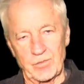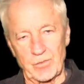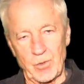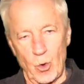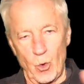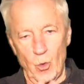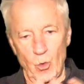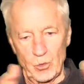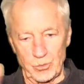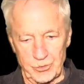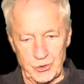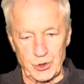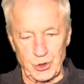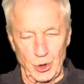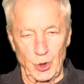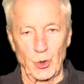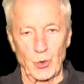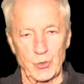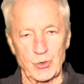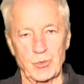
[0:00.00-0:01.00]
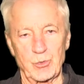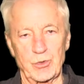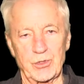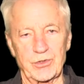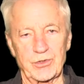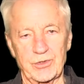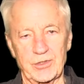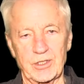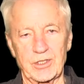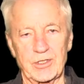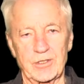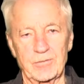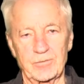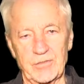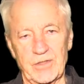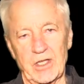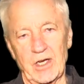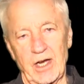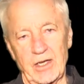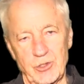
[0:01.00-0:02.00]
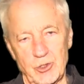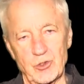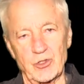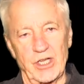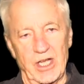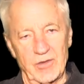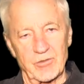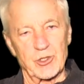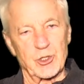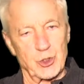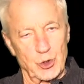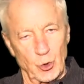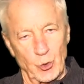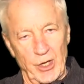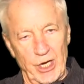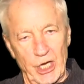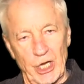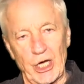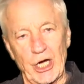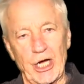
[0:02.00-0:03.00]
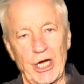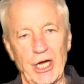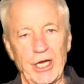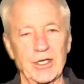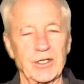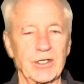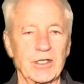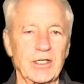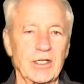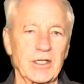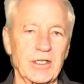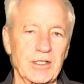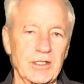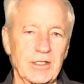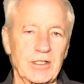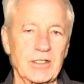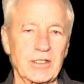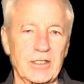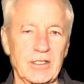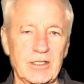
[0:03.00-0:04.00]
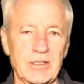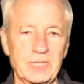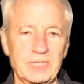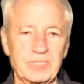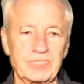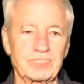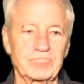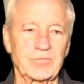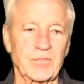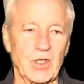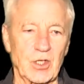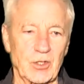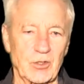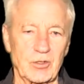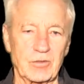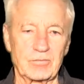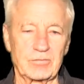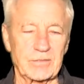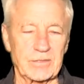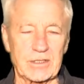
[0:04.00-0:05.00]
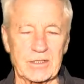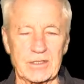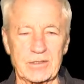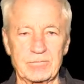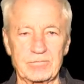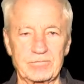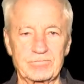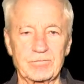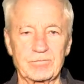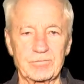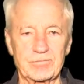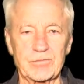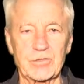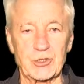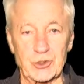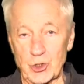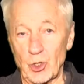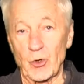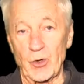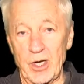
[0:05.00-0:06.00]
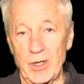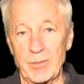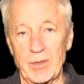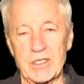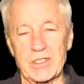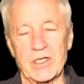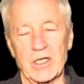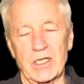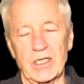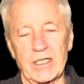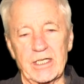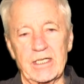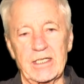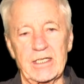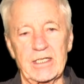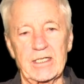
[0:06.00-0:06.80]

whole shows with um, that I usually have a storyline and um, you know um, a story basically.